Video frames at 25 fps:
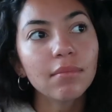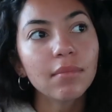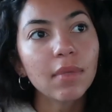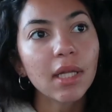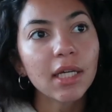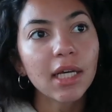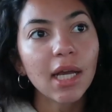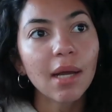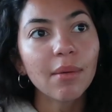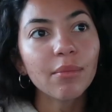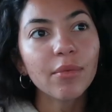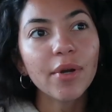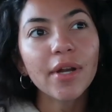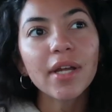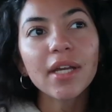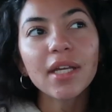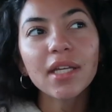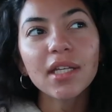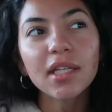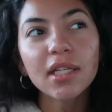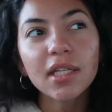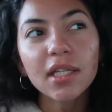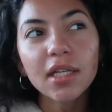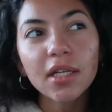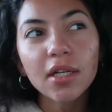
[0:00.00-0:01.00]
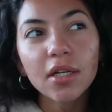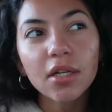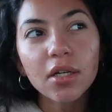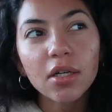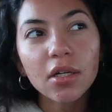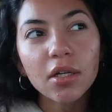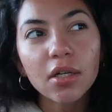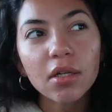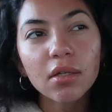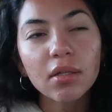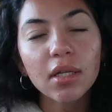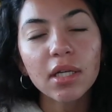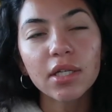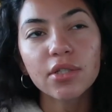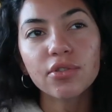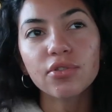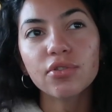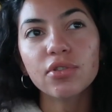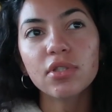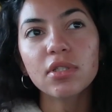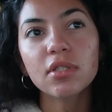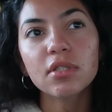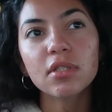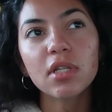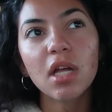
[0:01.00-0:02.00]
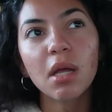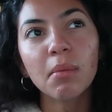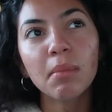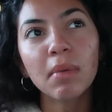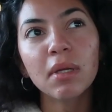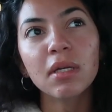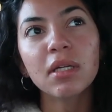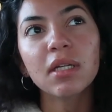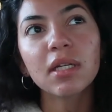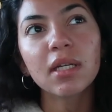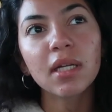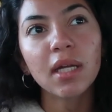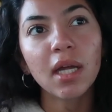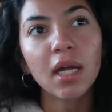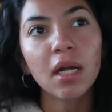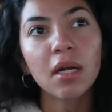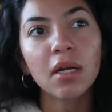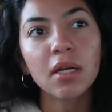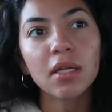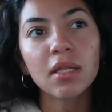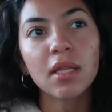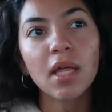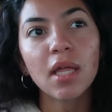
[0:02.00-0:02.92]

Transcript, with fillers: like I'm right here. Like she's not meant to carry